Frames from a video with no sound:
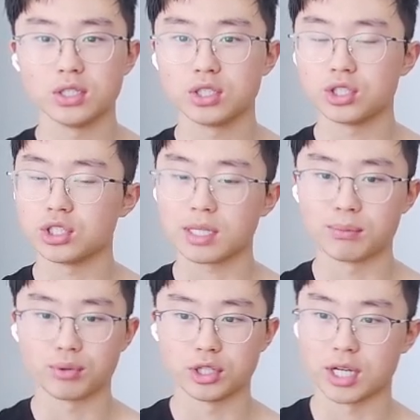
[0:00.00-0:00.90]
she
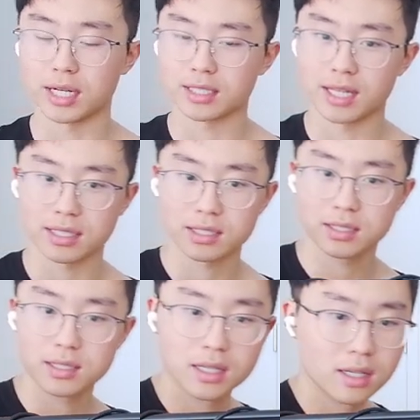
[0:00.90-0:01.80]
can project.
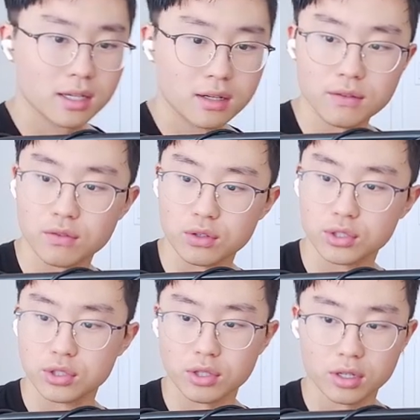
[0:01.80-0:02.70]
That's for
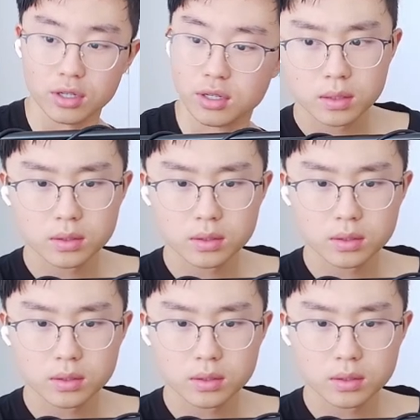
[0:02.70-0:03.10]
sure.